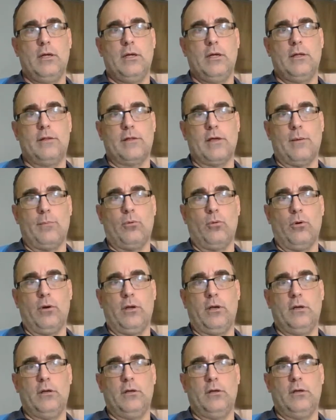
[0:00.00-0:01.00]
At that
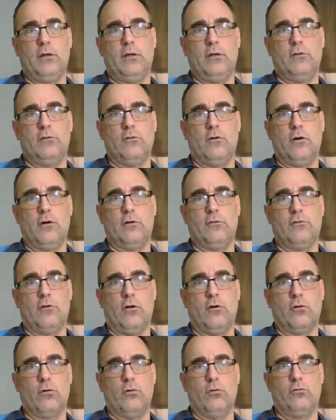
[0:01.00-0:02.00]
point, as long as
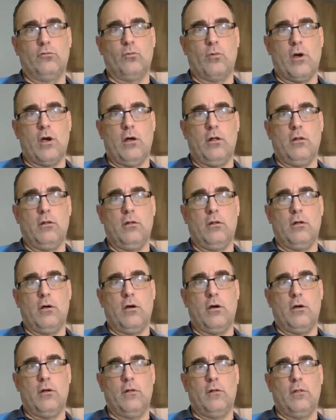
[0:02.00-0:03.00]
all goes well
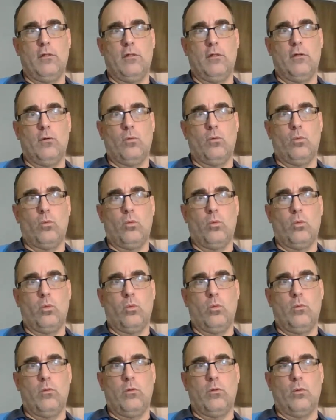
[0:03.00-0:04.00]
on the,
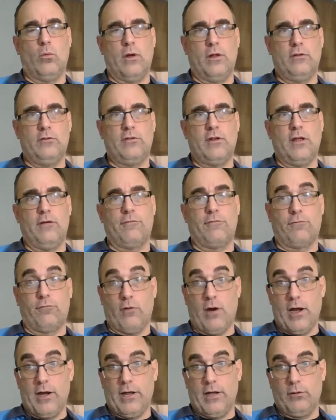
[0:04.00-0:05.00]
the Wednesday,
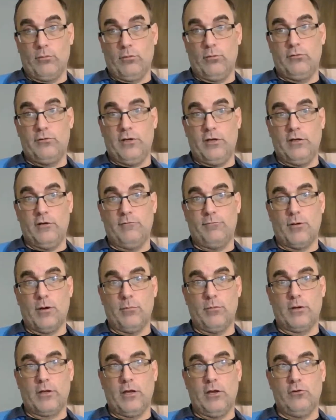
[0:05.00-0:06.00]
Friday routine of
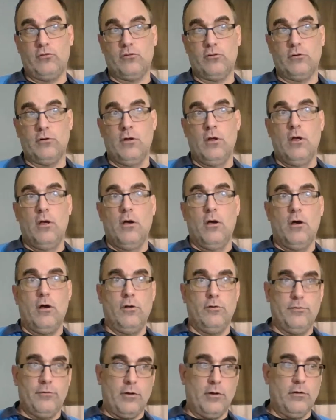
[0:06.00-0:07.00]
publication,
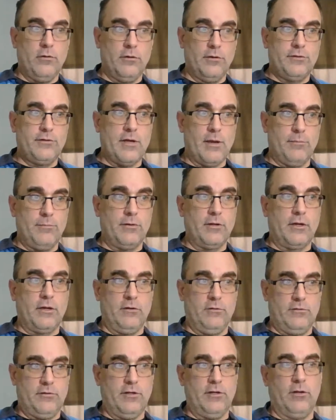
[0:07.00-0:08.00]
I'll, I'll attempt to
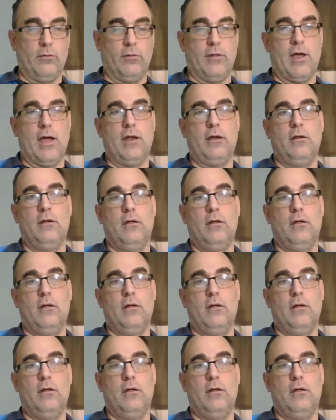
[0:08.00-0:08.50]
continue that.